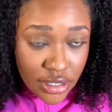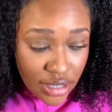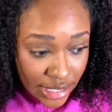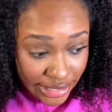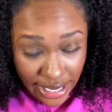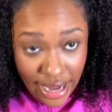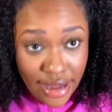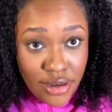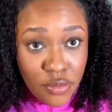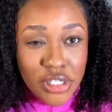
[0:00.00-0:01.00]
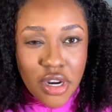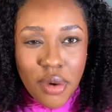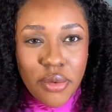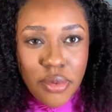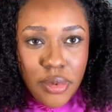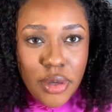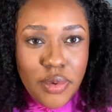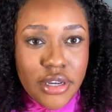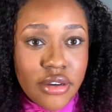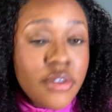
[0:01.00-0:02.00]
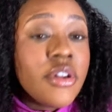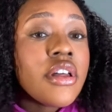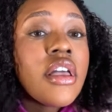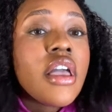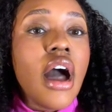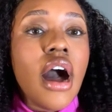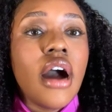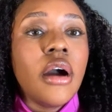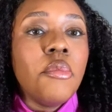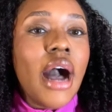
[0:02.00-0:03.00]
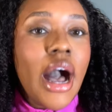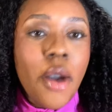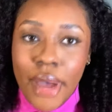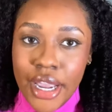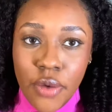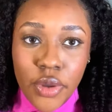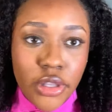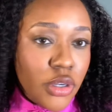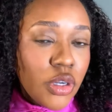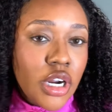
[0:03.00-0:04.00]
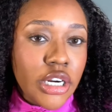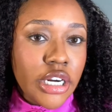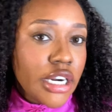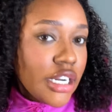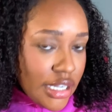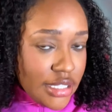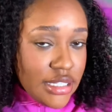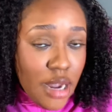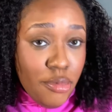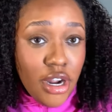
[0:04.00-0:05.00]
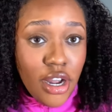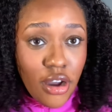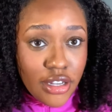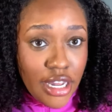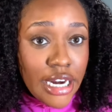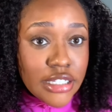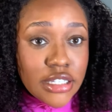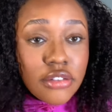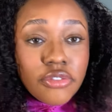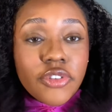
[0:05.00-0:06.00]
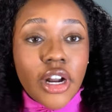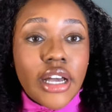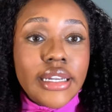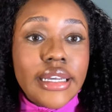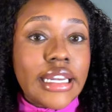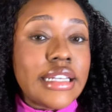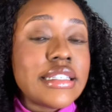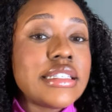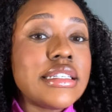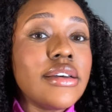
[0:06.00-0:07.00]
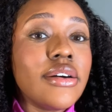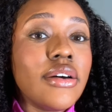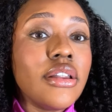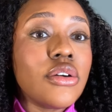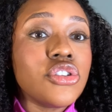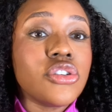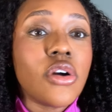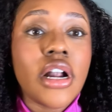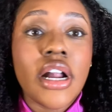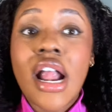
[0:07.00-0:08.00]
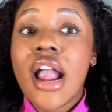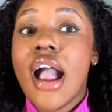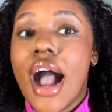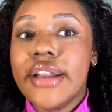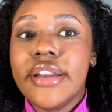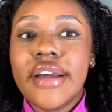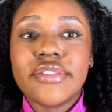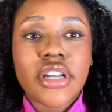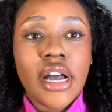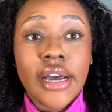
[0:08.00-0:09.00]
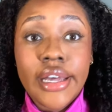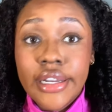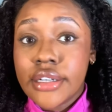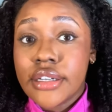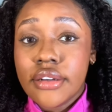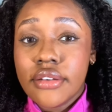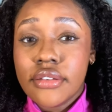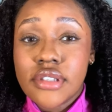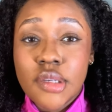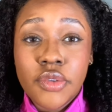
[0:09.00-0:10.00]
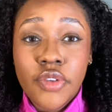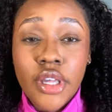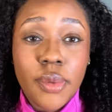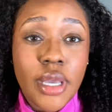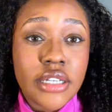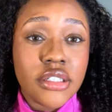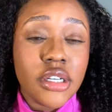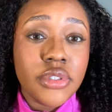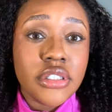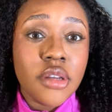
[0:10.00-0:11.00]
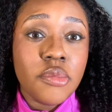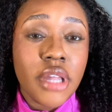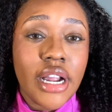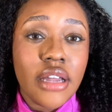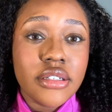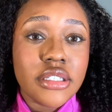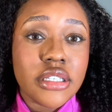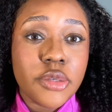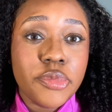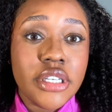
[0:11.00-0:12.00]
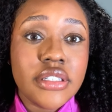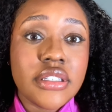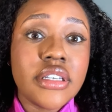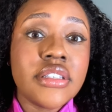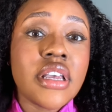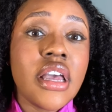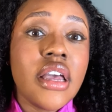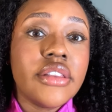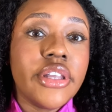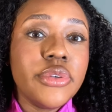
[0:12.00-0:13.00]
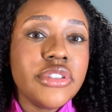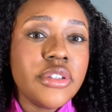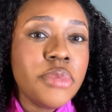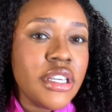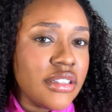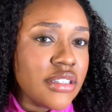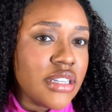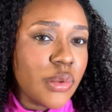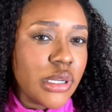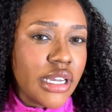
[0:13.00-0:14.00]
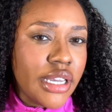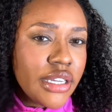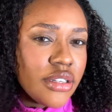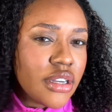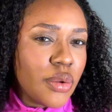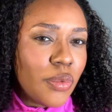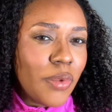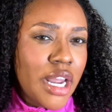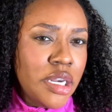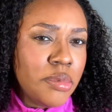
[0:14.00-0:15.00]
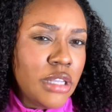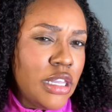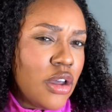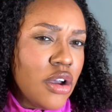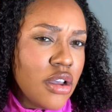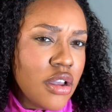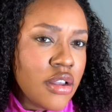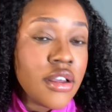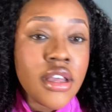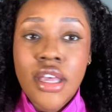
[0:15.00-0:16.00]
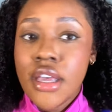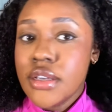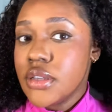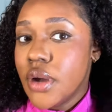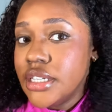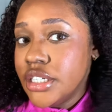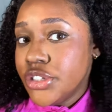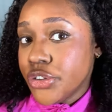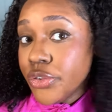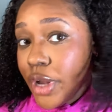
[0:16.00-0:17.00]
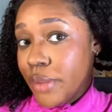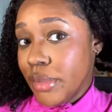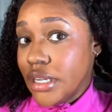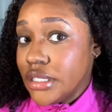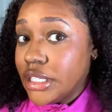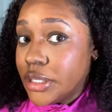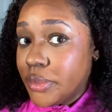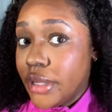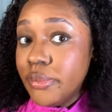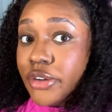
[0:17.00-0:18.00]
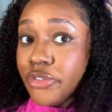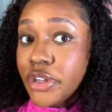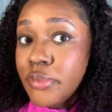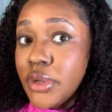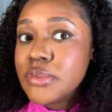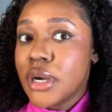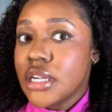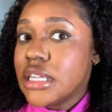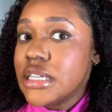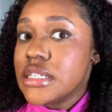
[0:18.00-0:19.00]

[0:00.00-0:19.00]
again, which I probably will, I might go a little longer because I brought all the hair to the front and it's still a little short. I did have to cut some of it because there were some, like how there's little pieces, there were some pieces that were like randomly long, so I did trim a little bit, but for the most part this